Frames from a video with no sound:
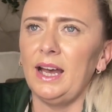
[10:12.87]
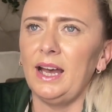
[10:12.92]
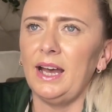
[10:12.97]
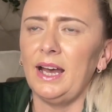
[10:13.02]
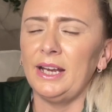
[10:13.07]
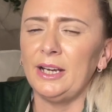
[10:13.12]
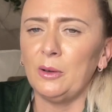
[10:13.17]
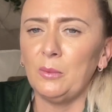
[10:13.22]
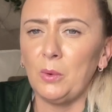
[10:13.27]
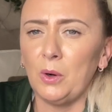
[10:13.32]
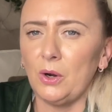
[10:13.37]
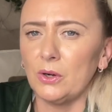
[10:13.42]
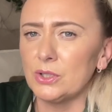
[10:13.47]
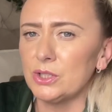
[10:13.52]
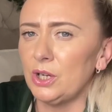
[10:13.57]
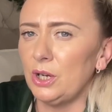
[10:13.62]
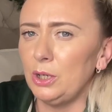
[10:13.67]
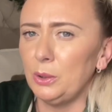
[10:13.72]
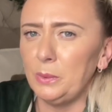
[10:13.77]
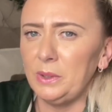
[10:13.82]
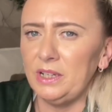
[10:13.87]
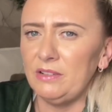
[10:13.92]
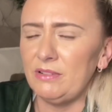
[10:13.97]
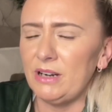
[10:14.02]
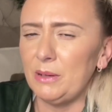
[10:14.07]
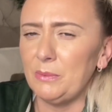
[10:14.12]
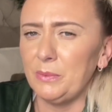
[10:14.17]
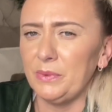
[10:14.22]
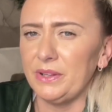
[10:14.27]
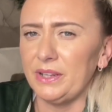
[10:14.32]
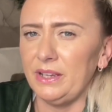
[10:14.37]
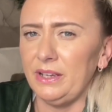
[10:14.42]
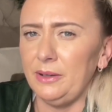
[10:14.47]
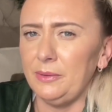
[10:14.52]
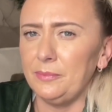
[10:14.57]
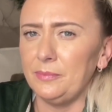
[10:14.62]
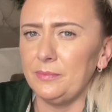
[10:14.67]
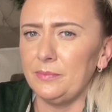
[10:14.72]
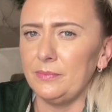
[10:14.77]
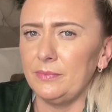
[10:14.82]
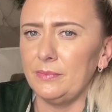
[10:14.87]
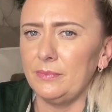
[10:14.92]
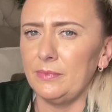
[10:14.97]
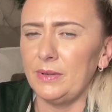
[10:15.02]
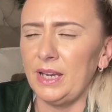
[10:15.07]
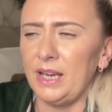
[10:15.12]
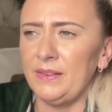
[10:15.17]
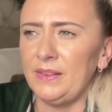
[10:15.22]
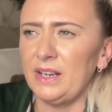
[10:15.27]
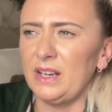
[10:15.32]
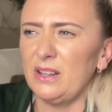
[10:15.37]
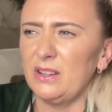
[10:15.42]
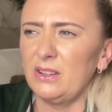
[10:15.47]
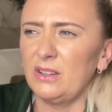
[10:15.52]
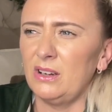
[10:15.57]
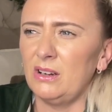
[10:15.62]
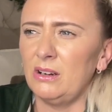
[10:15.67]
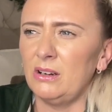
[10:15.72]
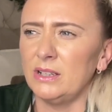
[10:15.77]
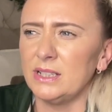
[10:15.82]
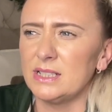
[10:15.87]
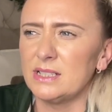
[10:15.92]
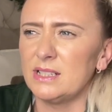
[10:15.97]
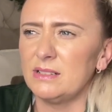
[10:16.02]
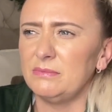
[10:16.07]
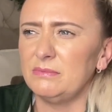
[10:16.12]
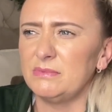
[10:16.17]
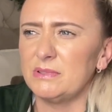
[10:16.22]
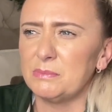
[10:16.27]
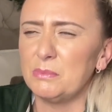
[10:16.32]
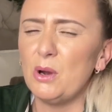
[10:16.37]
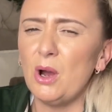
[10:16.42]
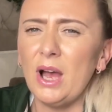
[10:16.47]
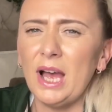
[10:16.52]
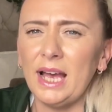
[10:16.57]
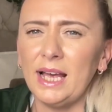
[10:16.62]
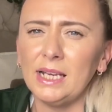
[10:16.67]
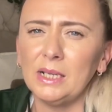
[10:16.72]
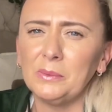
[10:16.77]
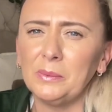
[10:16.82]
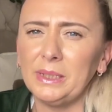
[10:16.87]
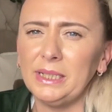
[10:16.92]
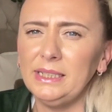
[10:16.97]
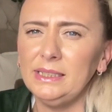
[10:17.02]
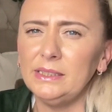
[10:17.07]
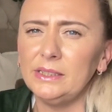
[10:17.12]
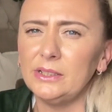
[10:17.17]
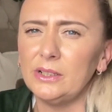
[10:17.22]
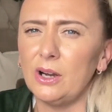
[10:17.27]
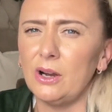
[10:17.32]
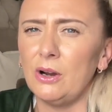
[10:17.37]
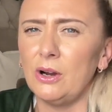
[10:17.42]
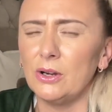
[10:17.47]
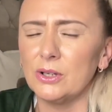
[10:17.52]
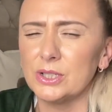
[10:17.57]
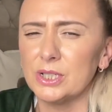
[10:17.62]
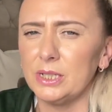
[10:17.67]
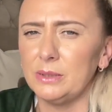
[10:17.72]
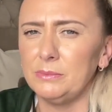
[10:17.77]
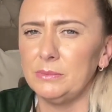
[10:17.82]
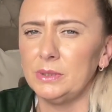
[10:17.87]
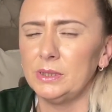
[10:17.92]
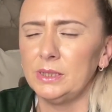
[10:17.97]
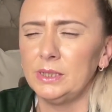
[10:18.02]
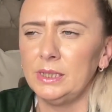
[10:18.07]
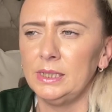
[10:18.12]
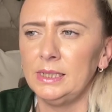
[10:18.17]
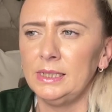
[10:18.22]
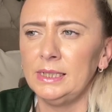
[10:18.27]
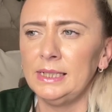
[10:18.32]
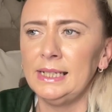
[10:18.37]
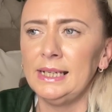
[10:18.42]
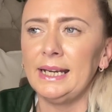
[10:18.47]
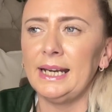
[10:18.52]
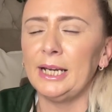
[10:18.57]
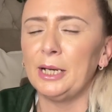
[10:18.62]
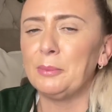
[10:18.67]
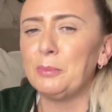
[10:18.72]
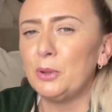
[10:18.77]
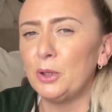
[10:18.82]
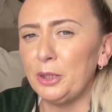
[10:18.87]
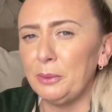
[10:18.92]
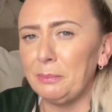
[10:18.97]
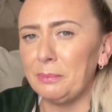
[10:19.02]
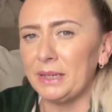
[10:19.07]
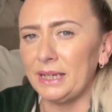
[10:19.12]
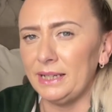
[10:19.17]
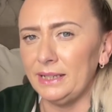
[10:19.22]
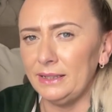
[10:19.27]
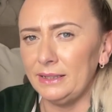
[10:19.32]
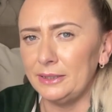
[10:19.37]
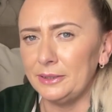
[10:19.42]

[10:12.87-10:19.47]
And I walked all the way around with it and then I thought, oh, it's more Halloween than autumn. And I put it back.